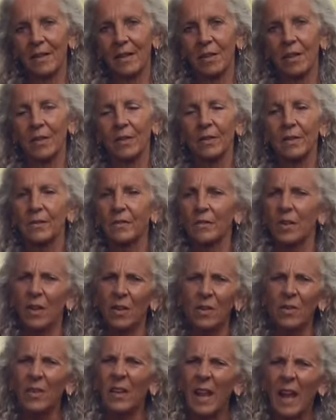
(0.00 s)
on not
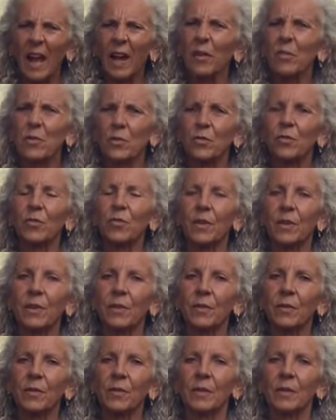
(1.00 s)
only how you
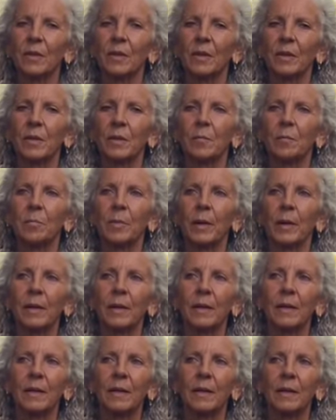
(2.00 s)
feel,
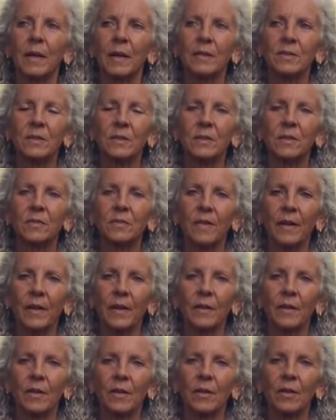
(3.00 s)
but it has an
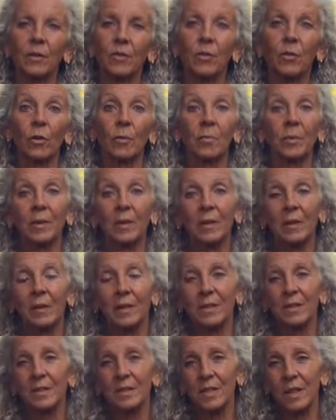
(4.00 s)
effect on your ability
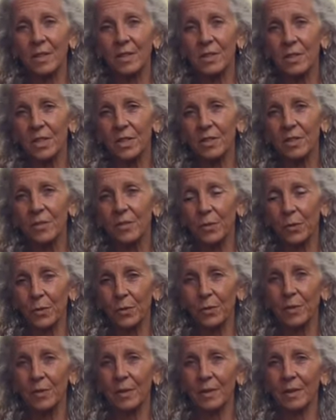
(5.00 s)
to digest
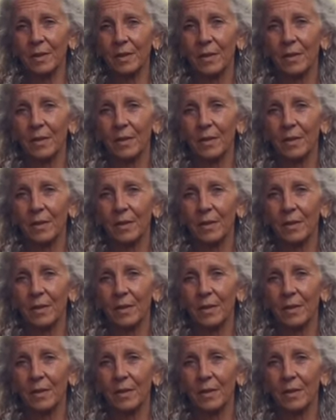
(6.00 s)
food.